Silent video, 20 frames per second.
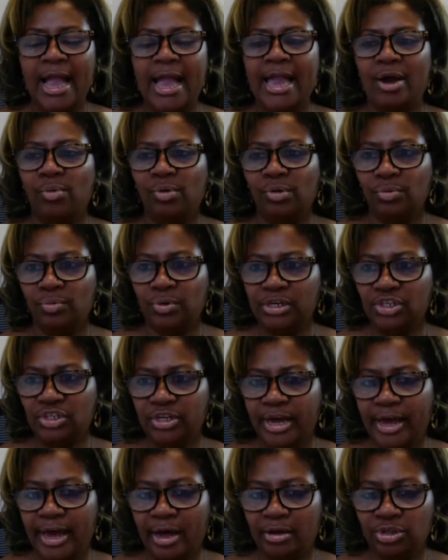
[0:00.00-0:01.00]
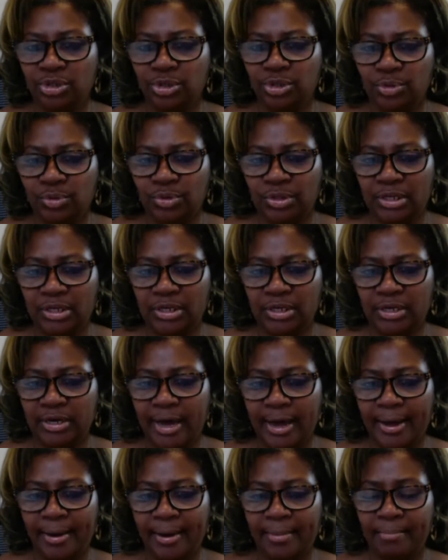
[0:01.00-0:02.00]
and we reached out to the
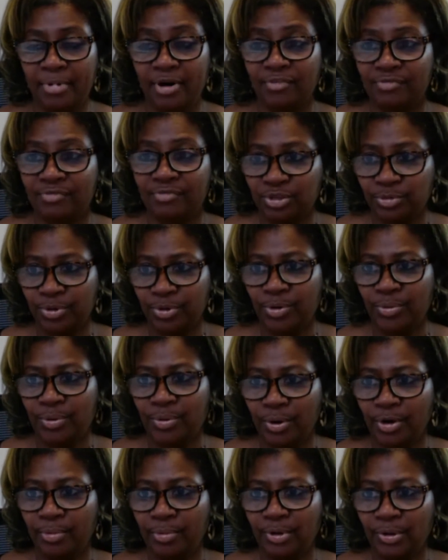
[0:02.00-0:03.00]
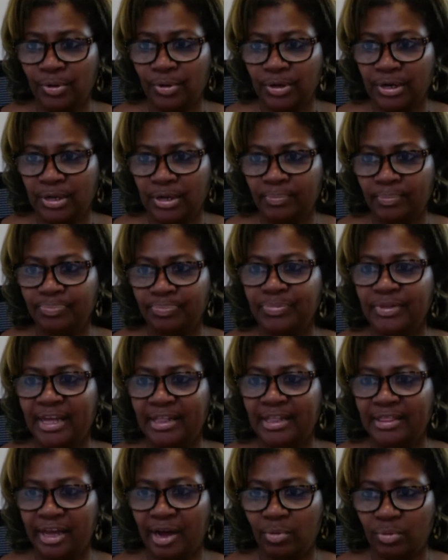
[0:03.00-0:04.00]
uh, Murfreesboro community
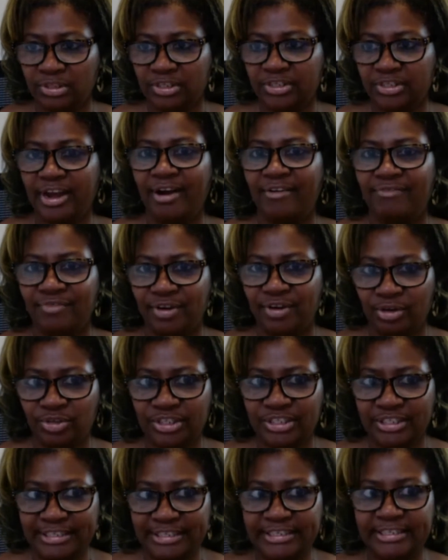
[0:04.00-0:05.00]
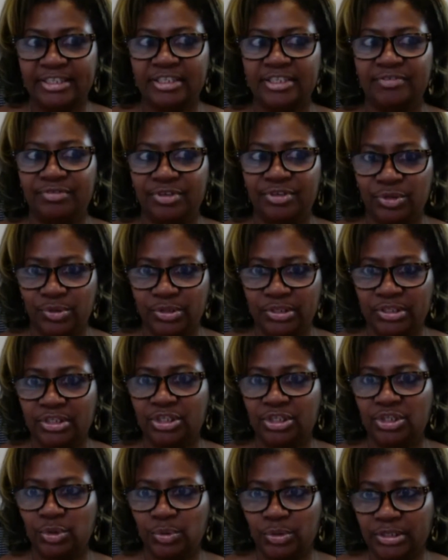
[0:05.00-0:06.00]
and that was our first test of using
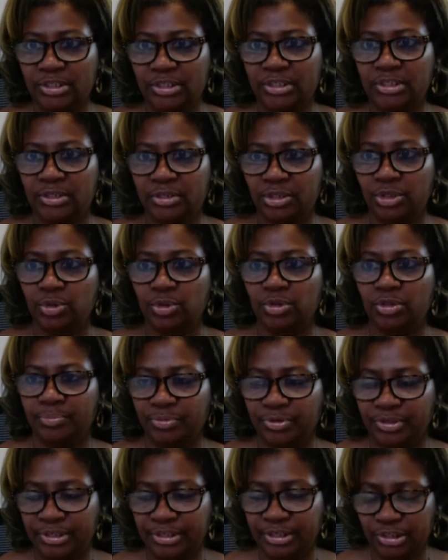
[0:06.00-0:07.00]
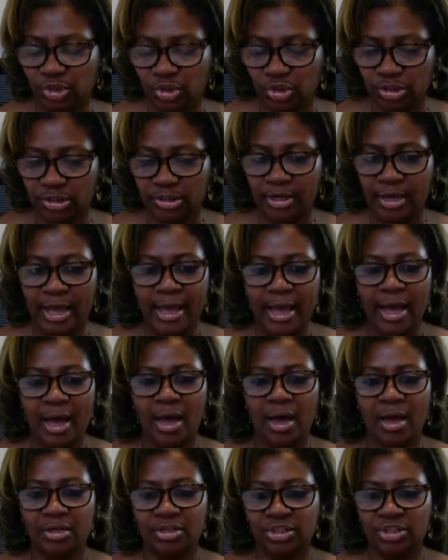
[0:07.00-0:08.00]
students to do the production.
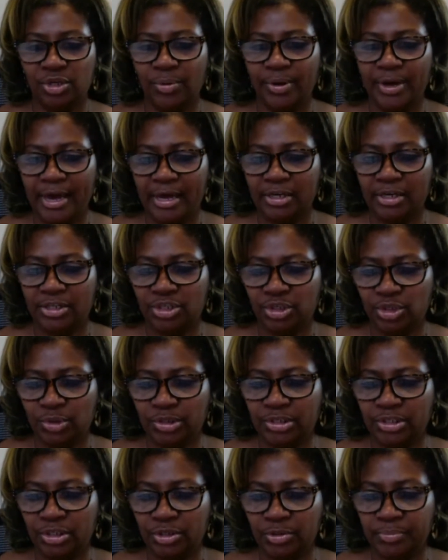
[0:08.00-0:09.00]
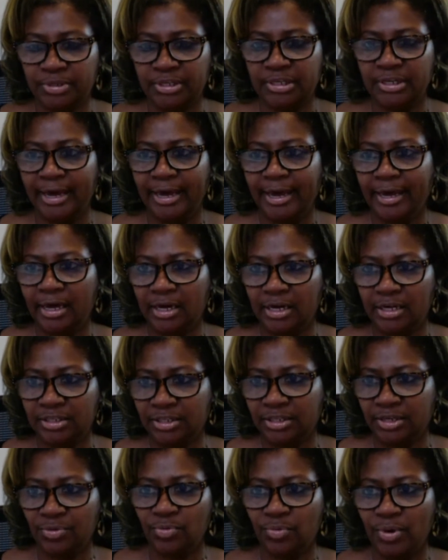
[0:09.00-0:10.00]
Uh, so we had a student to be a
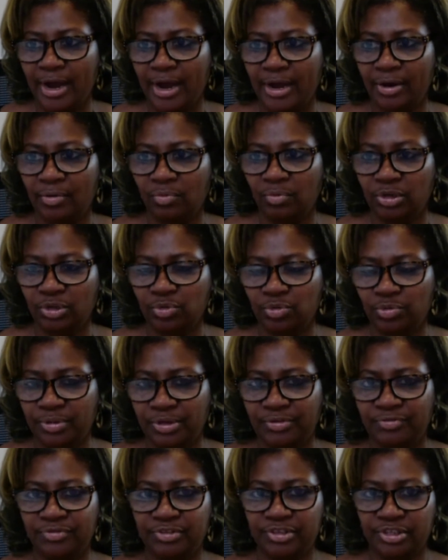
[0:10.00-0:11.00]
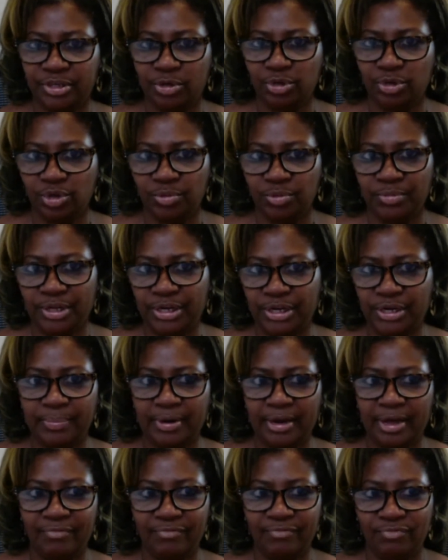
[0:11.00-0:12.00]
content writer, which would be for social media
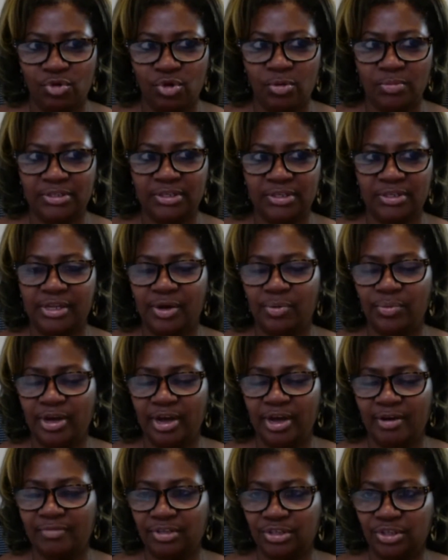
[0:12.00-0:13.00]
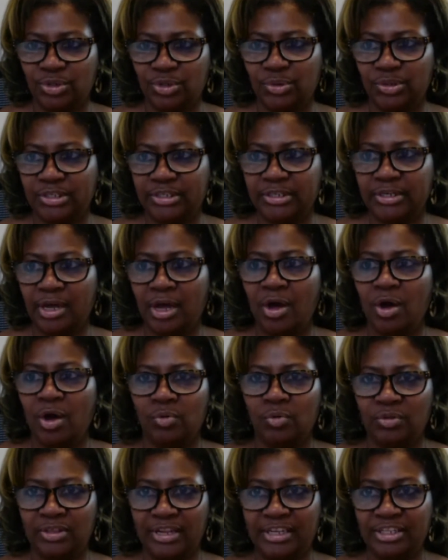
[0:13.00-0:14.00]
platforms, and then we have a student
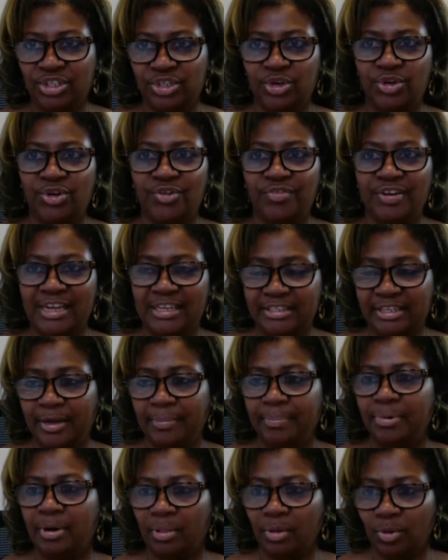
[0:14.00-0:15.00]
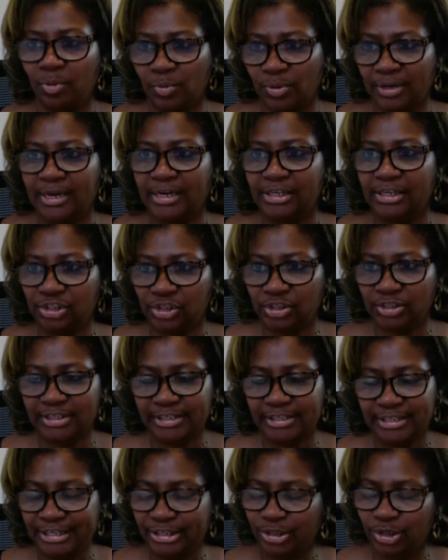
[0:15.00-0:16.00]
that served as a public relations
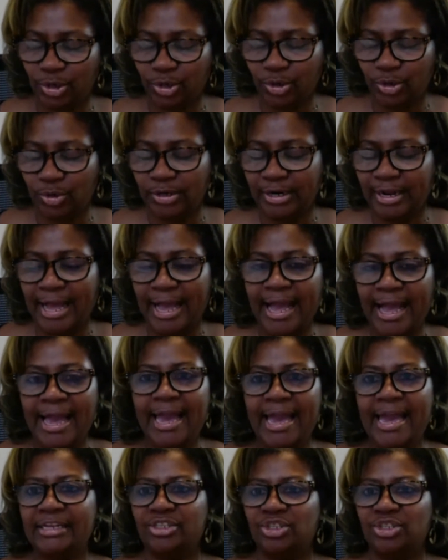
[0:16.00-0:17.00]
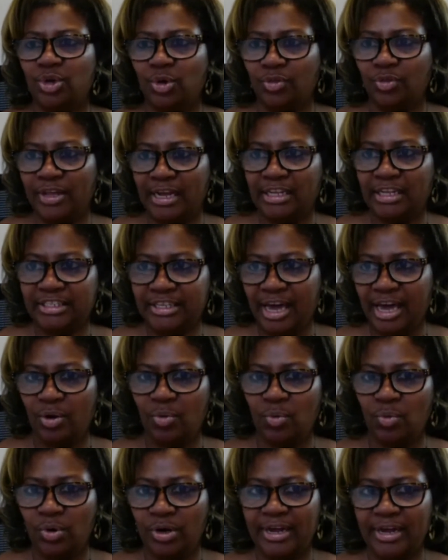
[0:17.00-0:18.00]
intern. And so that's kind
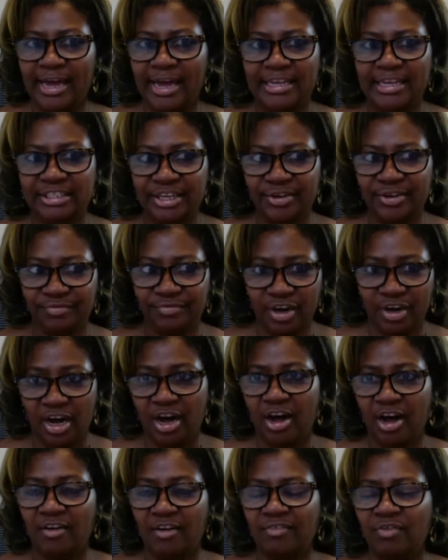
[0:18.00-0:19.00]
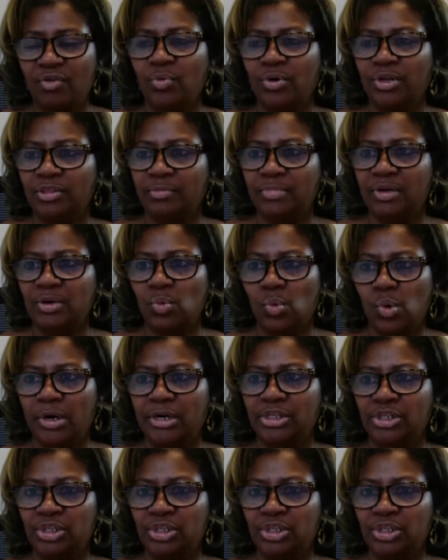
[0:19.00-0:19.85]
of what has evolved with me wanting